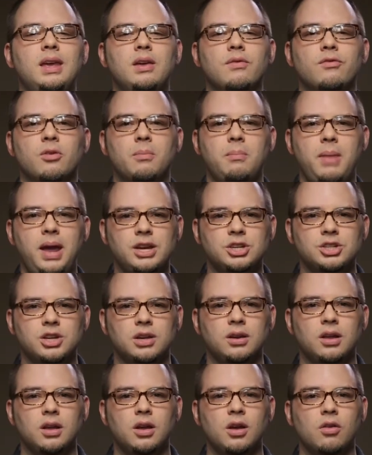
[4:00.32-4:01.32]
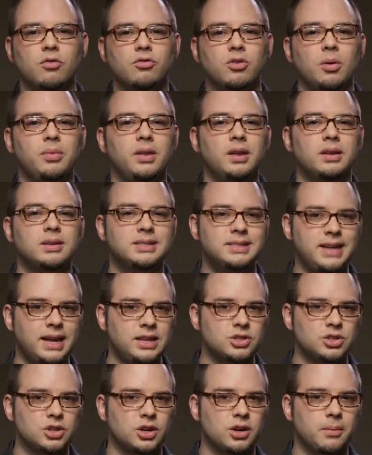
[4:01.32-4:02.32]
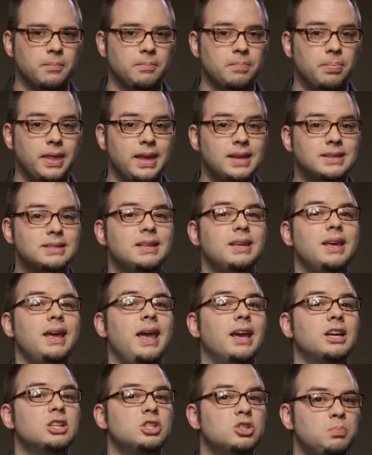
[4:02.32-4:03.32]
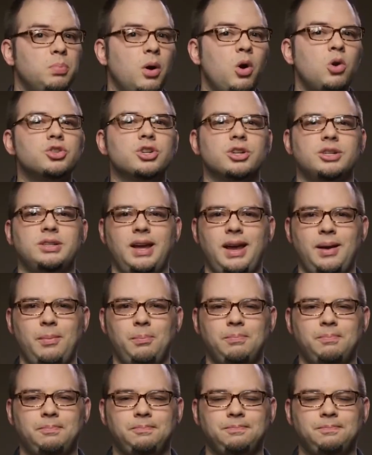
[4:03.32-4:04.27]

information from the sensor is the exposure time.